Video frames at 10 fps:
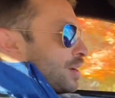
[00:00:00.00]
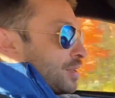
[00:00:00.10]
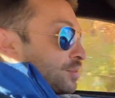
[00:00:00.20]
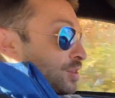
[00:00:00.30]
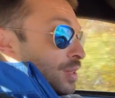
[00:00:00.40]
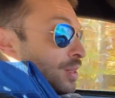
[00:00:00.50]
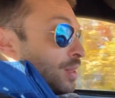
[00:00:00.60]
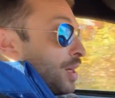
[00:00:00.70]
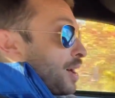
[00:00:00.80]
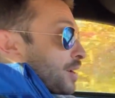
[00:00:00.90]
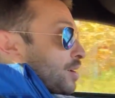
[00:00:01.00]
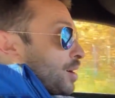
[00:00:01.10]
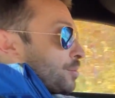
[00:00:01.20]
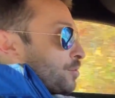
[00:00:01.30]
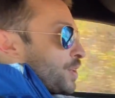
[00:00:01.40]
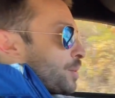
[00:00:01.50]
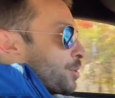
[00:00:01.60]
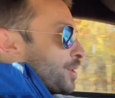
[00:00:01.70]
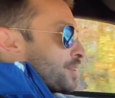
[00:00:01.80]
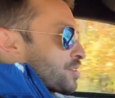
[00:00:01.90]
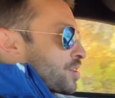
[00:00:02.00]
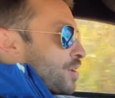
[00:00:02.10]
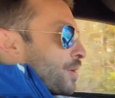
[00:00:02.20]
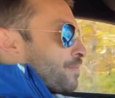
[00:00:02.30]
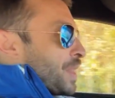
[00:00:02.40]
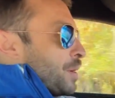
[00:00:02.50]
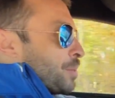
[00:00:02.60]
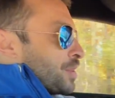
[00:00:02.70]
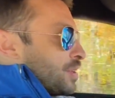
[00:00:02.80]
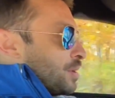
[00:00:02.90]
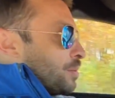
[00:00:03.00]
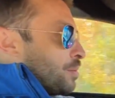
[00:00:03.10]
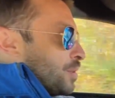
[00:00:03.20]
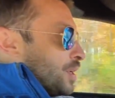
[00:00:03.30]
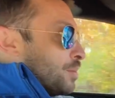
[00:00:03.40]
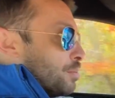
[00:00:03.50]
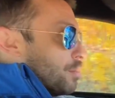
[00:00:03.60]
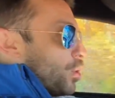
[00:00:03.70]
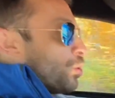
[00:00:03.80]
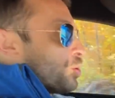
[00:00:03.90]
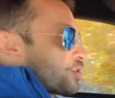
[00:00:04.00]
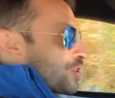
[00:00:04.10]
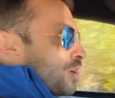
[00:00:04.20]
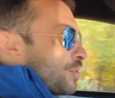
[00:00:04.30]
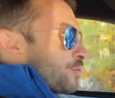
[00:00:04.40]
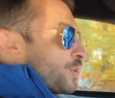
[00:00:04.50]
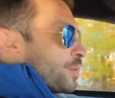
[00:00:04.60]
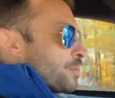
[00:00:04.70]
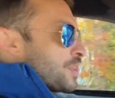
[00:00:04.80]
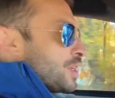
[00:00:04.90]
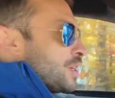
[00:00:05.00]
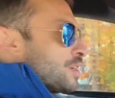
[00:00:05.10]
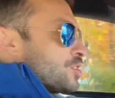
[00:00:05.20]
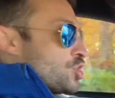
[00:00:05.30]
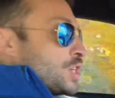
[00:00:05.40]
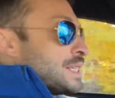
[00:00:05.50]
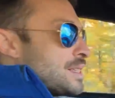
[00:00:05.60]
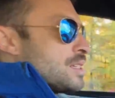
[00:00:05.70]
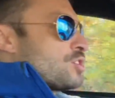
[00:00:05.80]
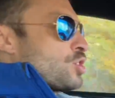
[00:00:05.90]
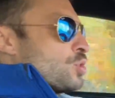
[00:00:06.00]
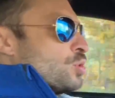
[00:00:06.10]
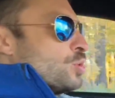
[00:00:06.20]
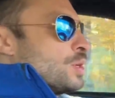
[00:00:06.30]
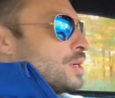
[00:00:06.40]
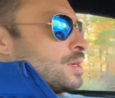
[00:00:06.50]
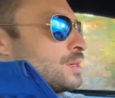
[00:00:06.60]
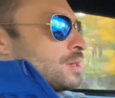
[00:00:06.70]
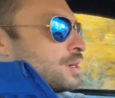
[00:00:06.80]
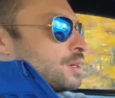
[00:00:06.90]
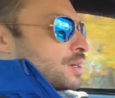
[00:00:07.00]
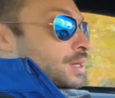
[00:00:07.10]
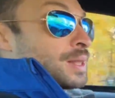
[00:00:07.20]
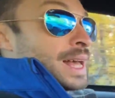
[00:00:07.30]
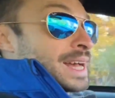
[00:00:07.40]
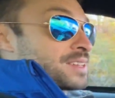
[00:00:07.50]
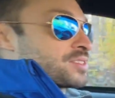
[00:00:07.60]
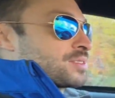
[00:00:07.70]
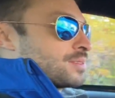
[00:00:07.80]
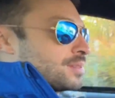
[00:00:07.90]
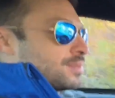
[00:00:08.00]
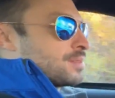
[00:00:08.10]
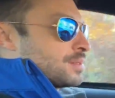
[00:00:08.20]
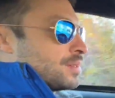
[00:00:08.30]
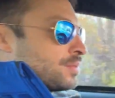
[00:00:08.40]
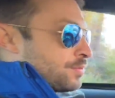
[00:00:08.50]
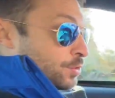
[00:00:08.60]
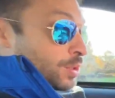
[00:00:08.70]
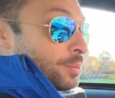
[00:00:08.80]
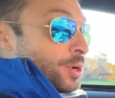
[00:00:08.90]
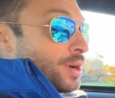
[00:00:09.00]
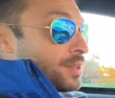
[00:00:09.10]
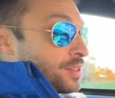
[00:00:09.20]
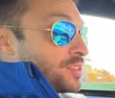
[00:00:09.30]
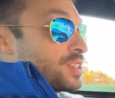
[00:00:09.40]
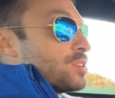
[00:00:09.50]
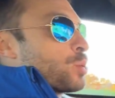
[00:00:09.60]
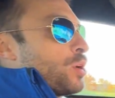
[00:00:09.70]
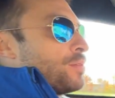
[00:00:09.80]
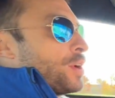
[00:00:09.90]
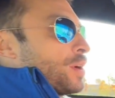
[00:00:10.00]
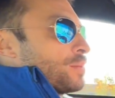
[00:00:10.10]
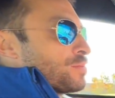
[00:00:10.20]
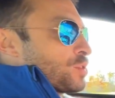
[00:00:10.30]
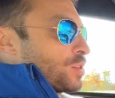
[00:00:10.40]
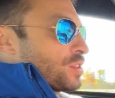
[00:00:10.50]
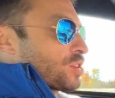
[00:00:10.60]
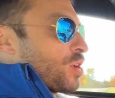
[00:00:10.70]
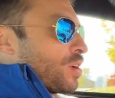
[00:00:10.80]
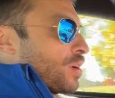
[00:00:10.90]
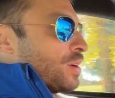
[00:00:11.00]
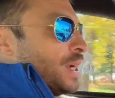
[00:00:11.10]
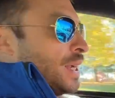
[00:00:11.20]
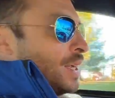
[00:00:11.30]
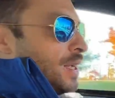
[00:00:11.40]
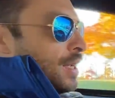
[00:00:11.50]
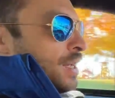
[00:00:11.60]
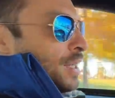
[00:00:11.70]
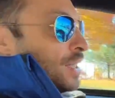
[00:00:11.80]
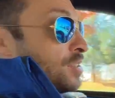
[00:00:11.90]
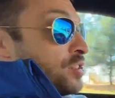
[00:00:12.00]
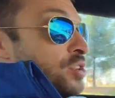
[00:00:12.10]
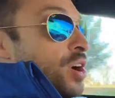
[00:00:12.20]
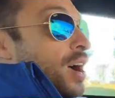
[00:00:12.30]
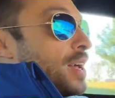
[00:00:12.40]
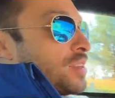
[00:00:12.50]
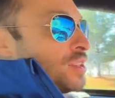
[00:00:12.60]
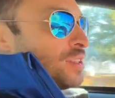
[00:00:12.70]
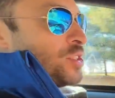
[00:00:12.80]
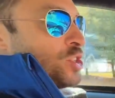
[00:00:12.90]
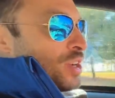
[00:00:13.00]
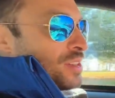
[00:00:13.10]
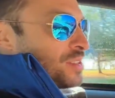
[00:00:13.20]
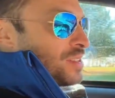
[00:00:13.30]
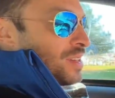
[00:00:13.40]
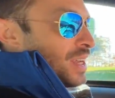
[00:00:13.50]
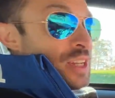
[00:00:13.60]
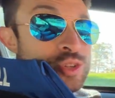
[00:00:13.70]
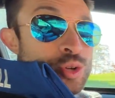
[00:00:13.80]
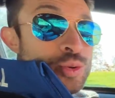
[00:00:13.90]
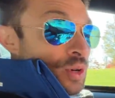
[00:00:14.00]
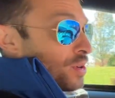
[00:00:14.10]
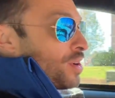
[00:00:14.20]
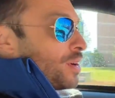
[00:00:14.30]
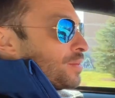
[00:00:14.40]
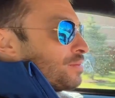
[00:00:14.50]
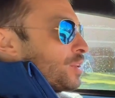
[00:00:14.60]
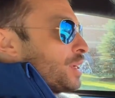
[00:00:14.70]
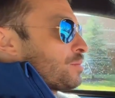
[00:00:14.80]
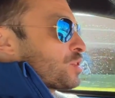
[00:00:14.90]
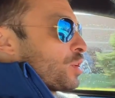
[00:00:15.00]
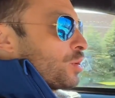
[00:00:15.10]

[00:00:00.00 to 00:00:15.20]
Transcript: there's a lot of carbon fiber on this car, but the molds are from the GT2 class for Le Mans, the C12R. So this car is not just a tuner car, right? So